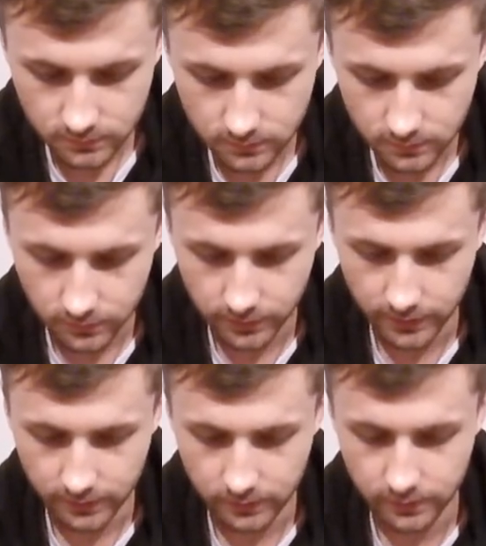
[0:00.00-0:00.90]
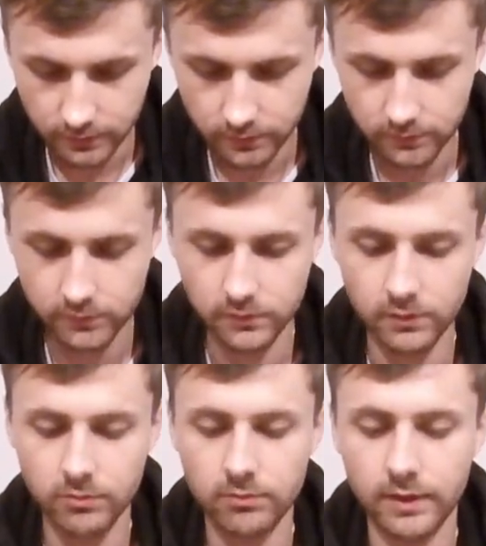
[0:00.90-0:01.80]
Okay, I think this is the
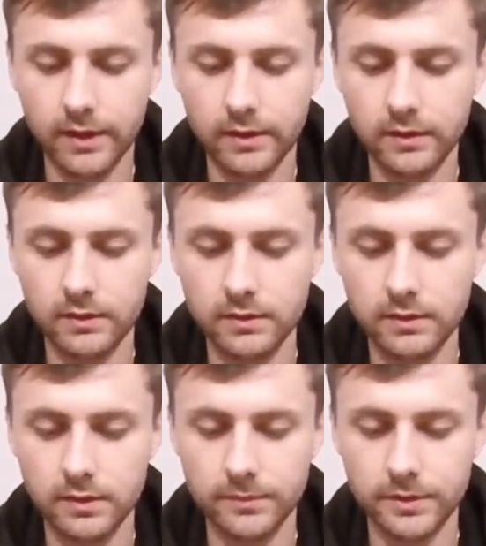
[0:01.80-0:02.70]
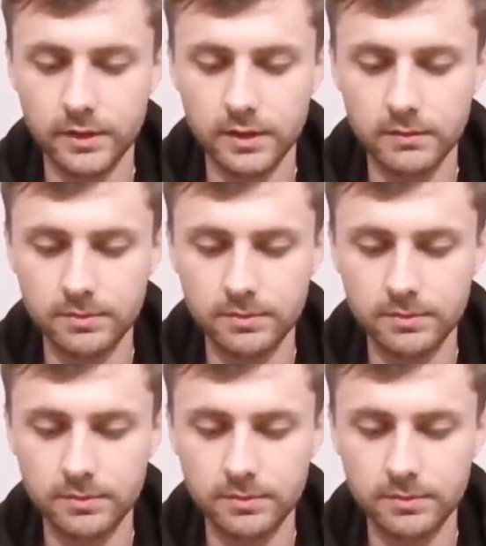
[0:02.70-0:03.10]
rare coming up.